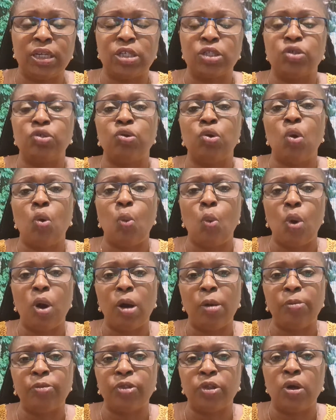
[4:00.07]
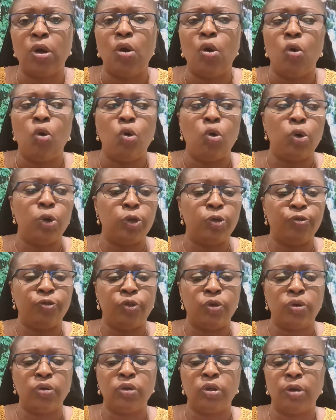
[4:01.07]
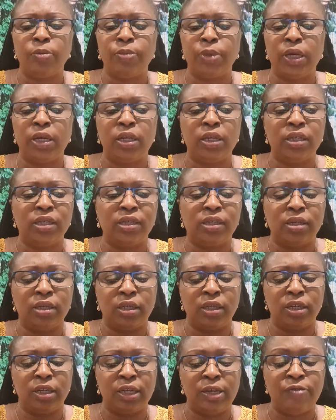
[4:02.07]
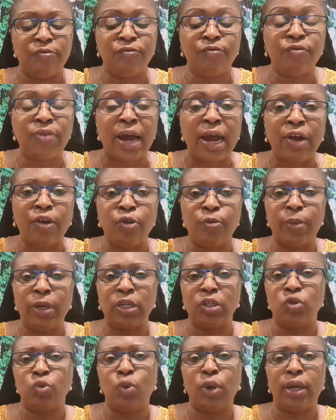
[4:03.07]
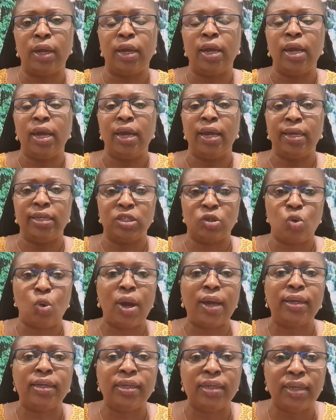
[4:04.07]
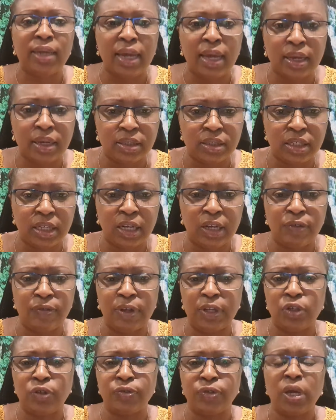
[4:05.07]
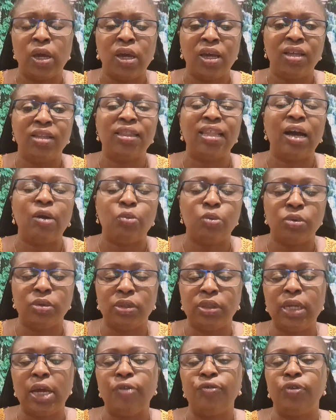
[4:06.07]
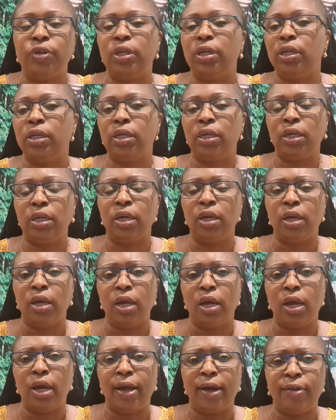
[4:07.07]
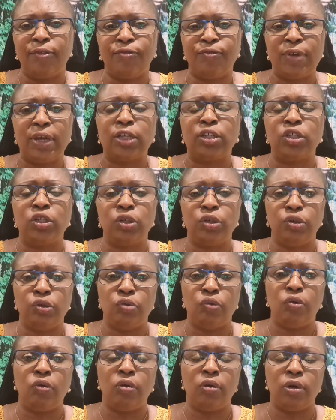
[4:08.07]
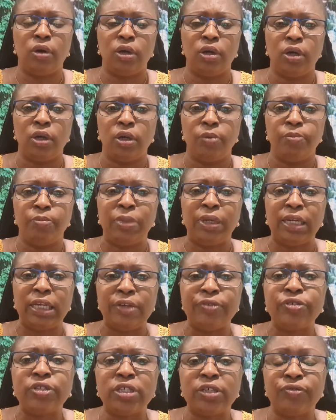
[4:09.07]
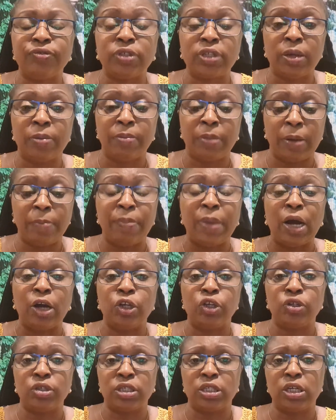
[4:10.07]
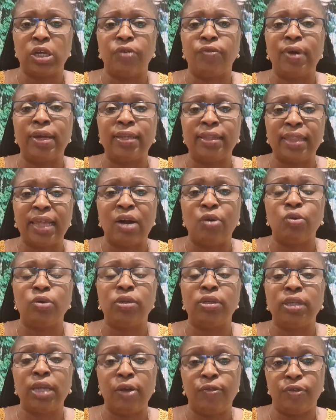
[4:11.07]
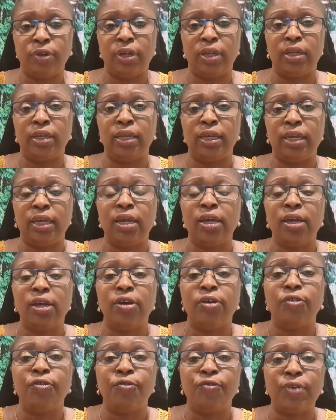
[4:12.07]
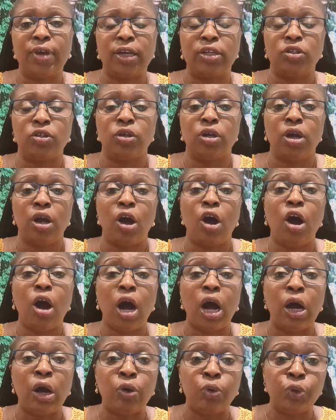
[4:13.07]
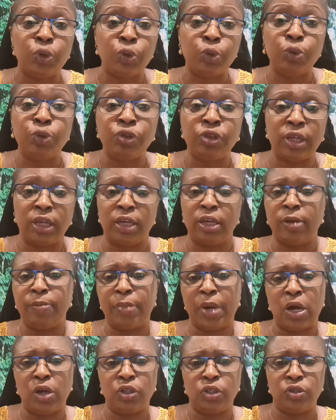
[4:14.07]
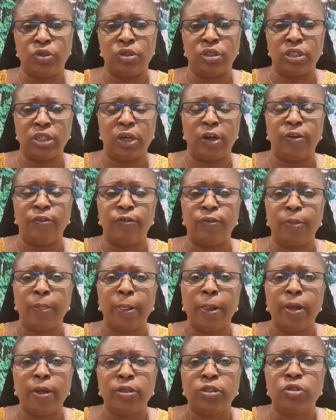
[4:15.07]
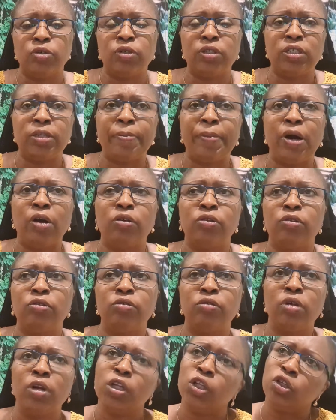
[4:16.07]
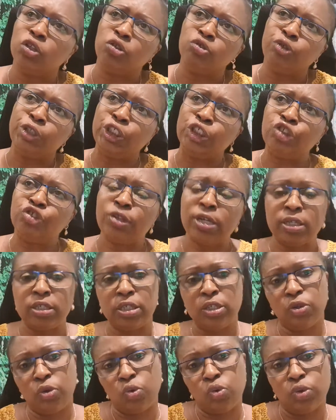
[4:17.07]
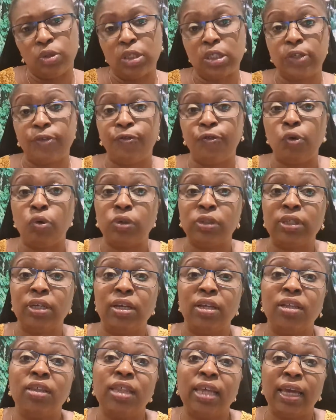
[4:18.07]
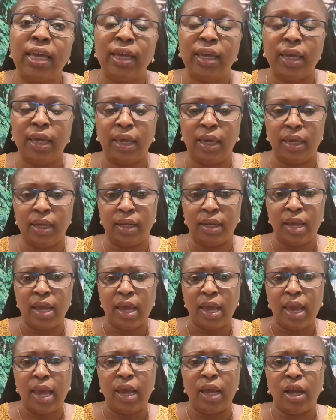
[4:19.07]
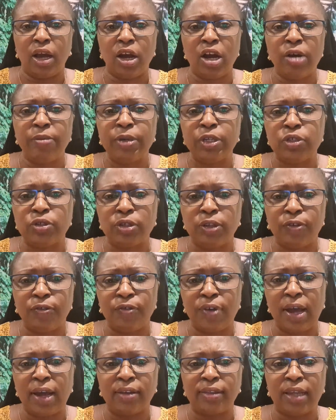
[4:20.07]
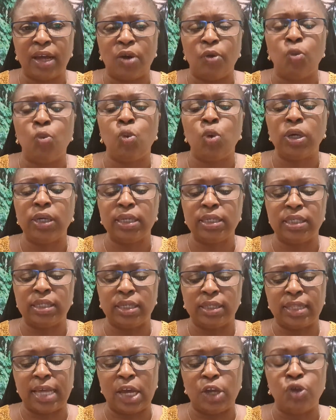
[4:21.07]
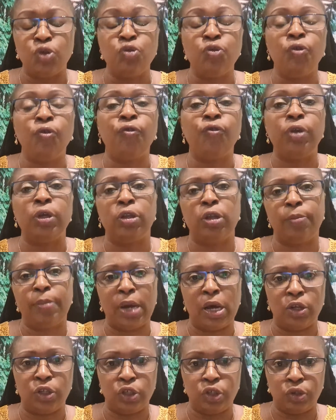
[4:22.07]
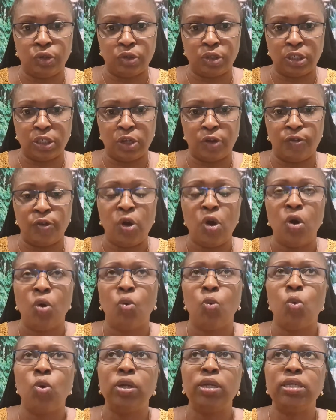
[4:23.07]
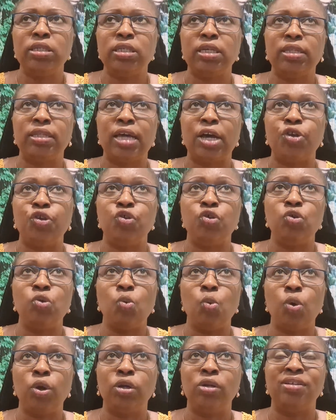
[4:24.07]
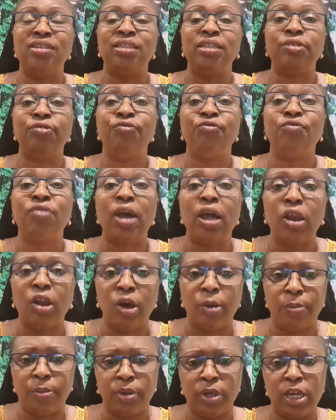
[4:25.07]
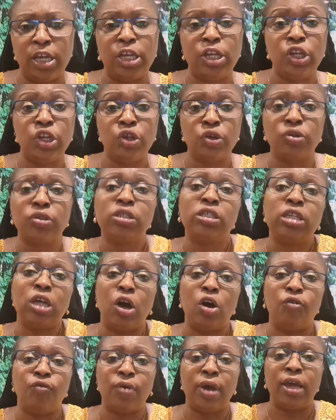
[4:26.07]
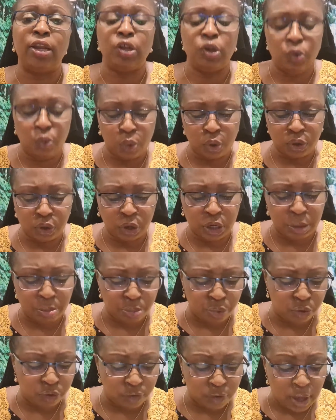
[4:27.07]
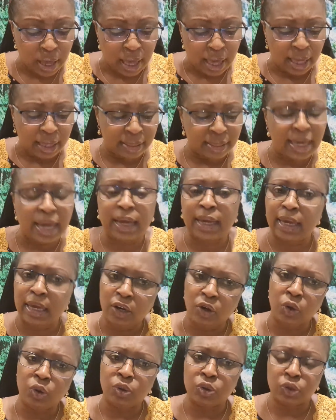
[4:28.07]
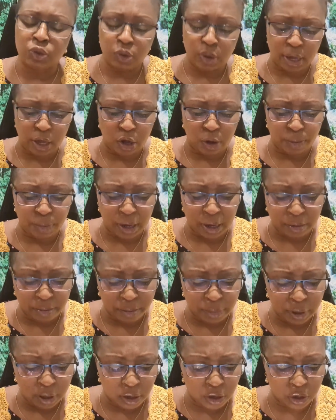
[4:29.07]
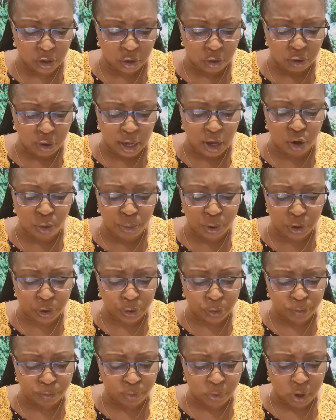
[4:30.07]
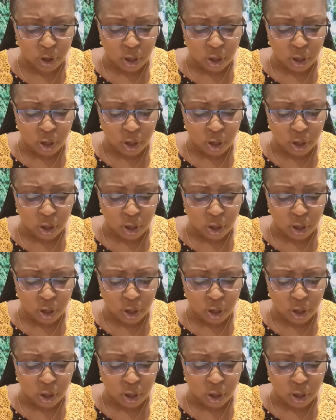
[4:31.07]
there's no warmth, or you've grown up in an environment where it's quite negative, and you say, that would definitely affect your belief system about yourself, and that would definitely affect how you think about yourself. So it's about retracing all this faulty thinking and coming to the fact that, what is it that you feel about yourself? What is it that you want to develop in yourself and you want to improve? That can also help, and you know, help you.